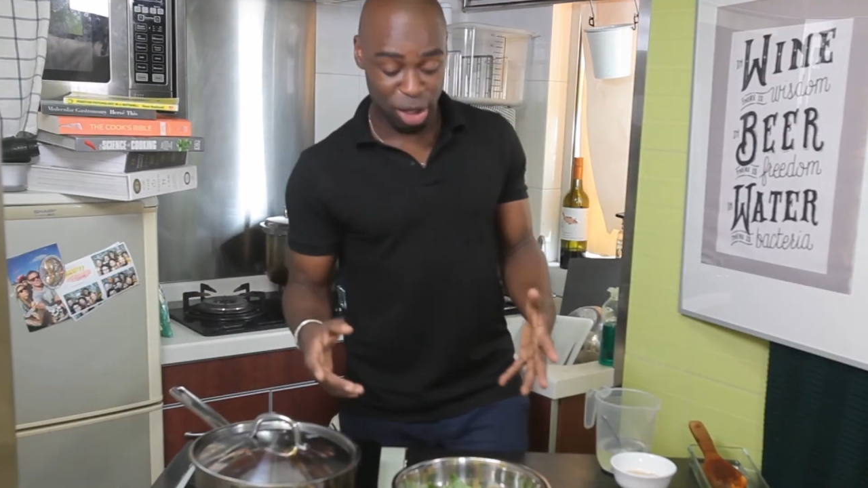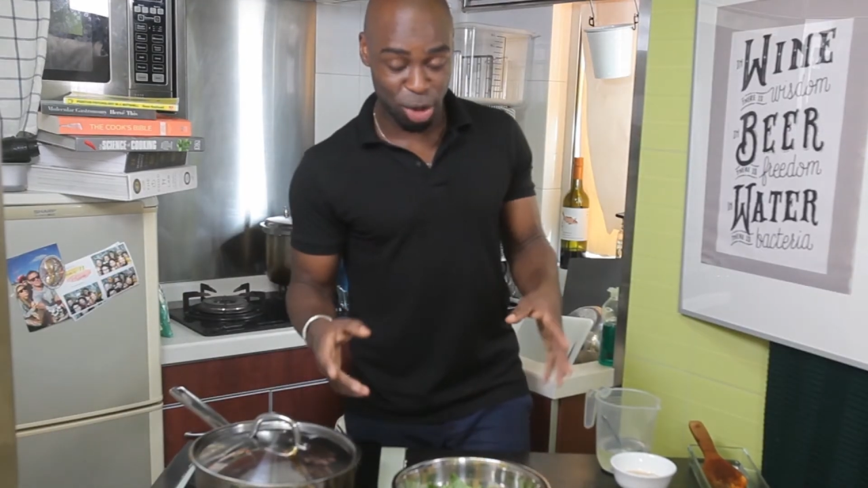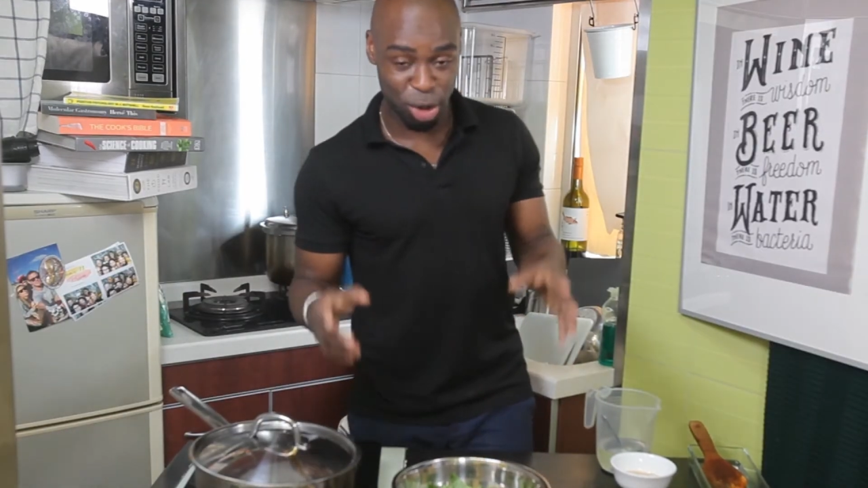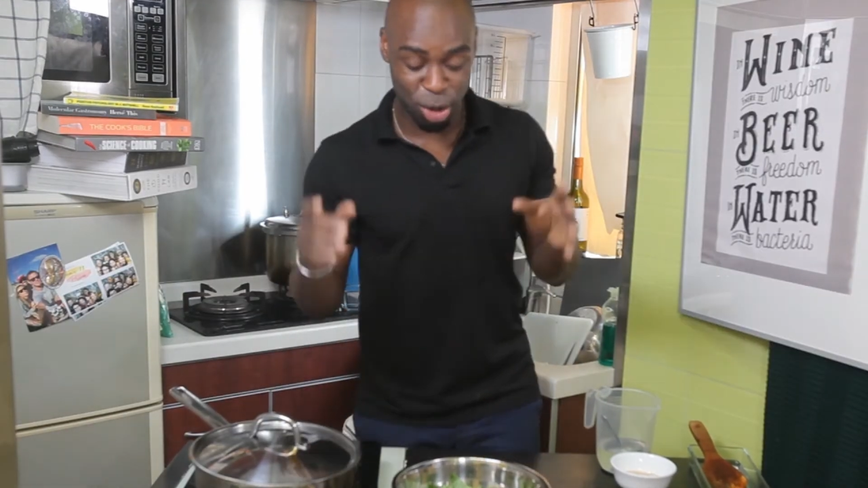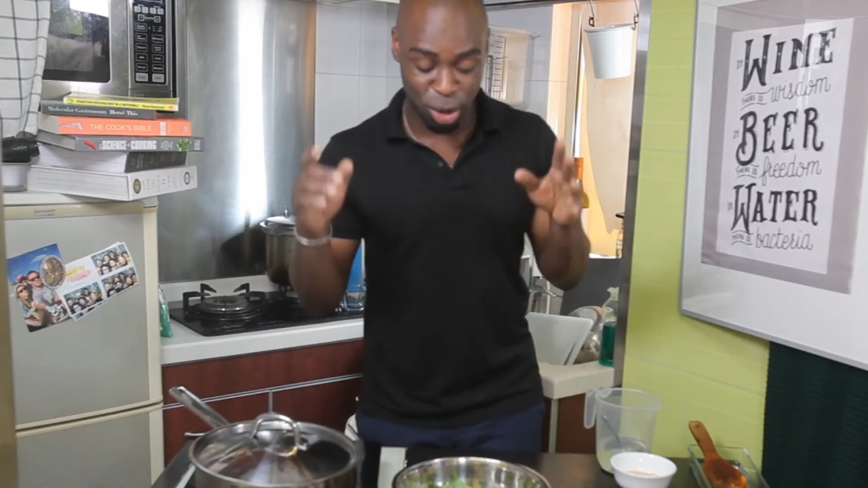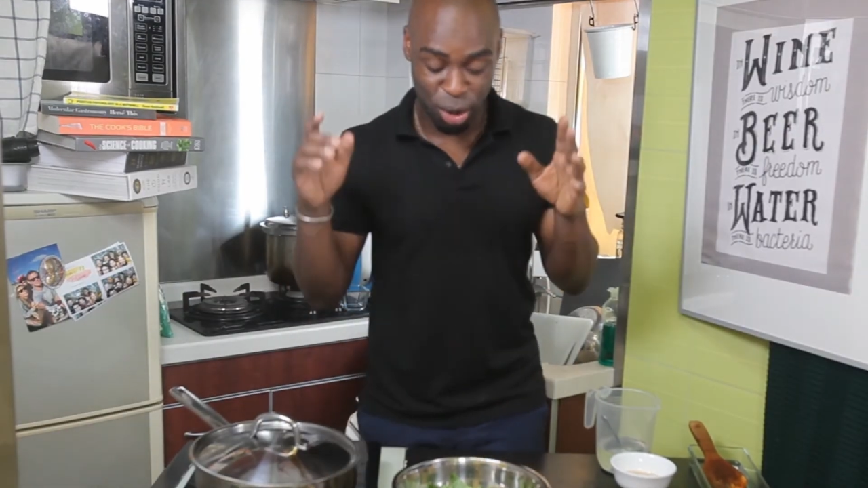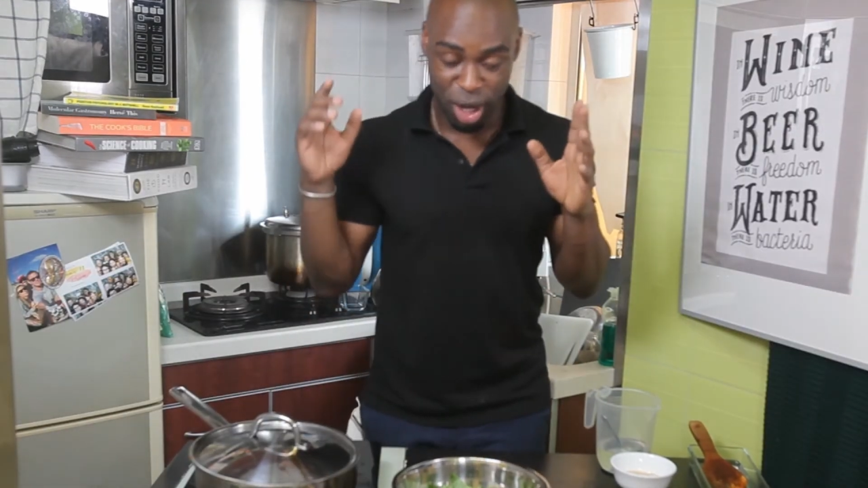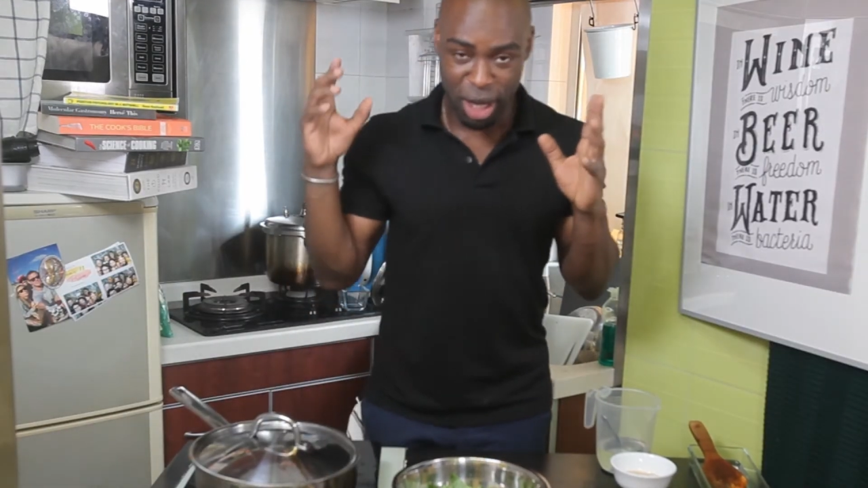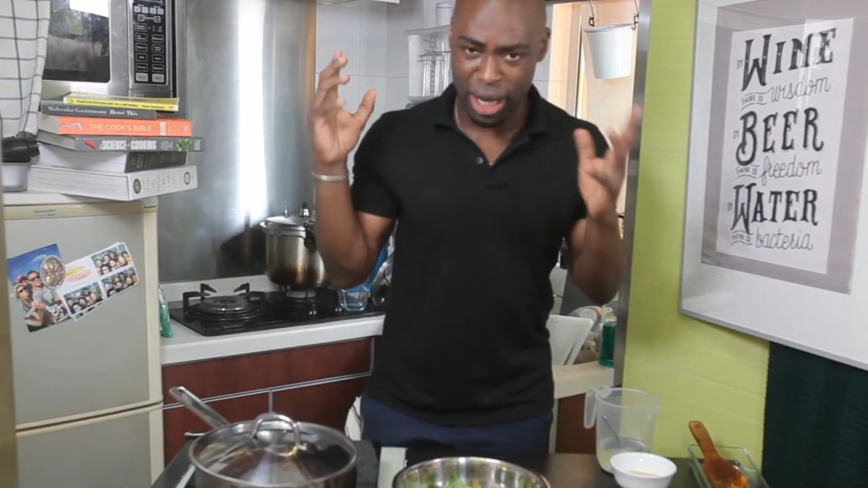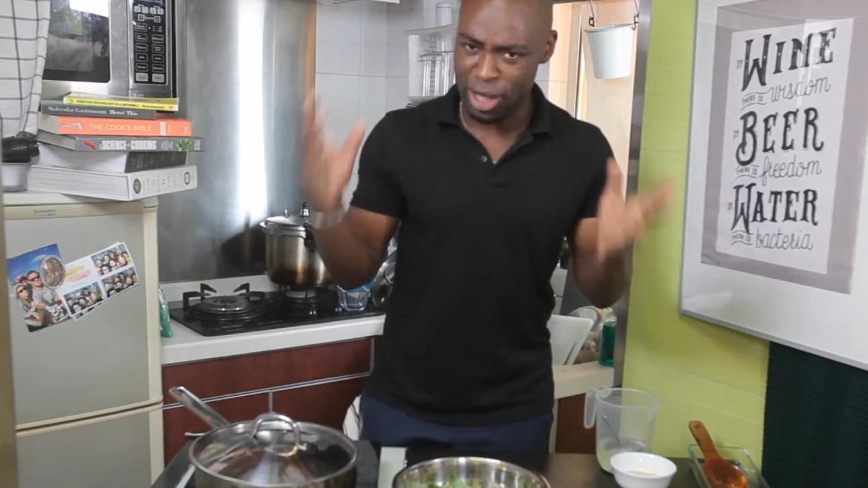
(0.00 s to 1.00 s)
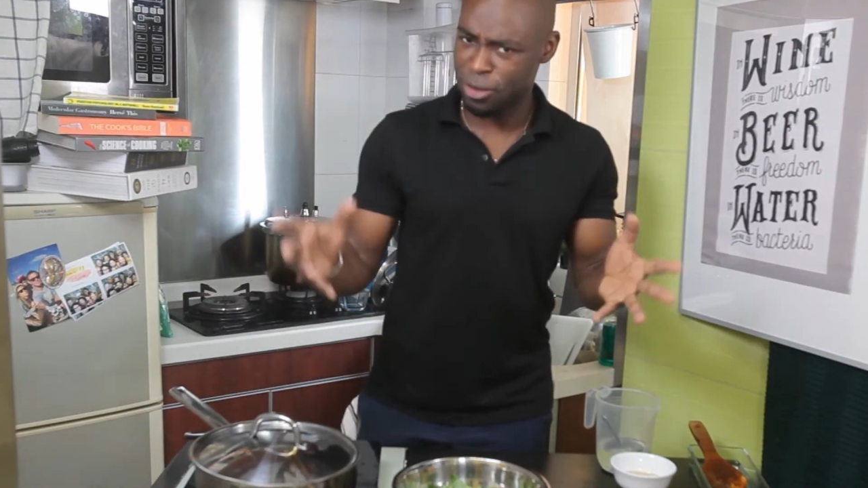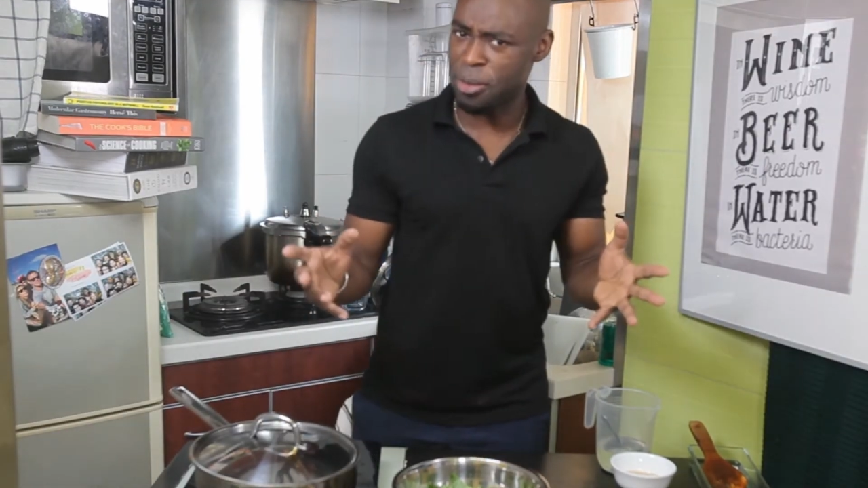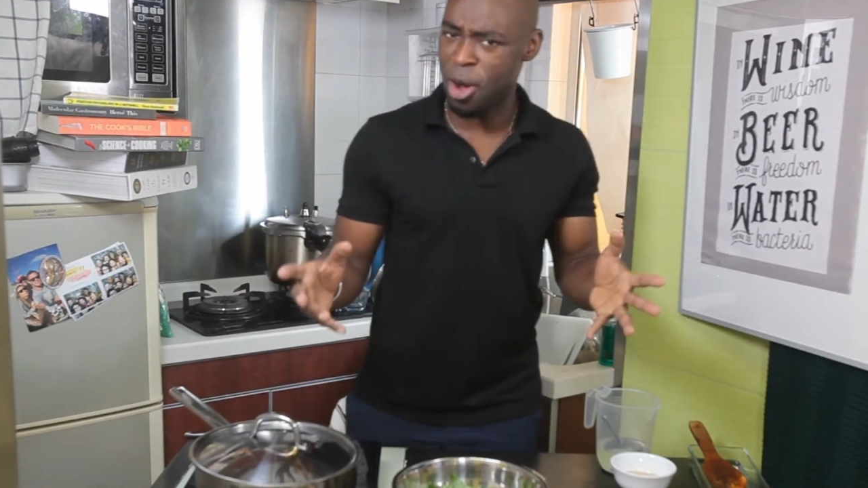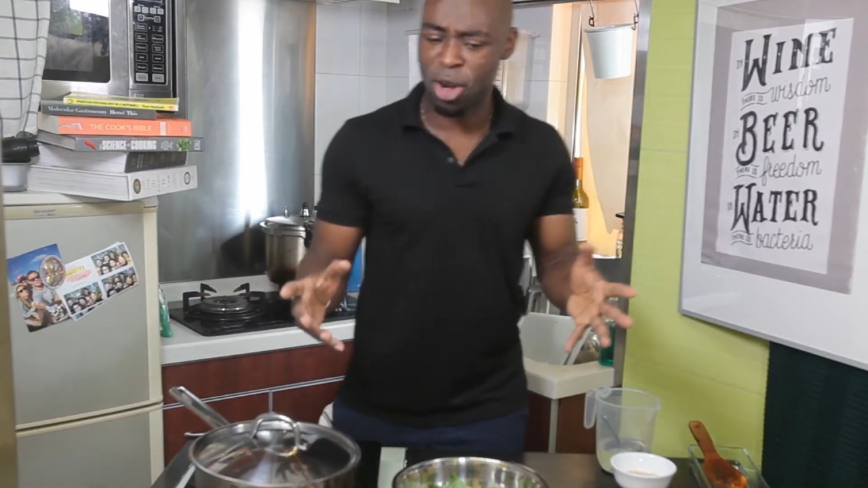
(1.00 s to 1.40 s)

who is from Hong